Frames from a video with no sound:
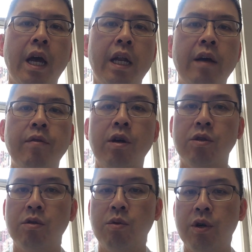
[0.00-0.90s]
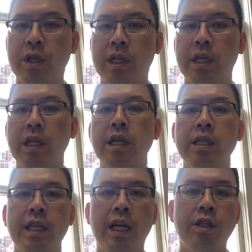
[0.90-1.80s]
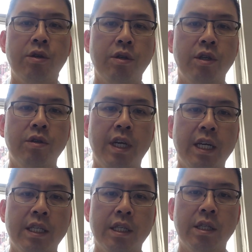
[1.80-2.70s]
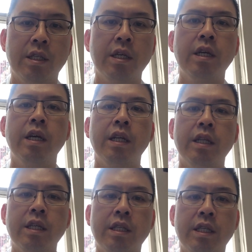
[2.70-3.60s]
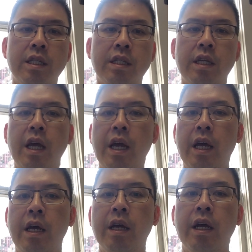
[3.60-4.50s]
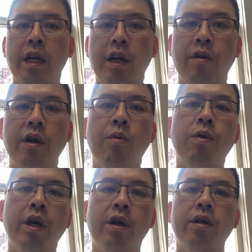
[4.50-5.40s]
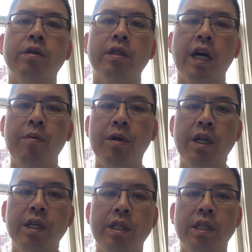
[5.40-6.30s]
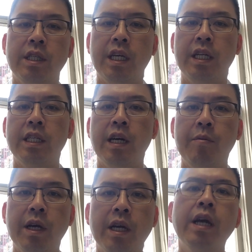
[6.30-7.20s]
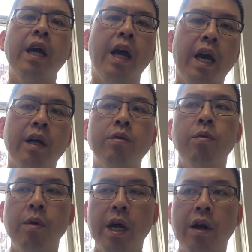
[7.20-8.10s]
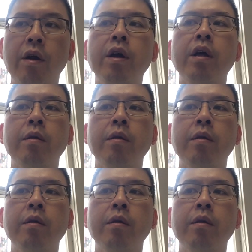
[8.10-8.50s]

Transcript: And I've also worked in San Antonio, Texas. This is an area where diabetes is endemic and where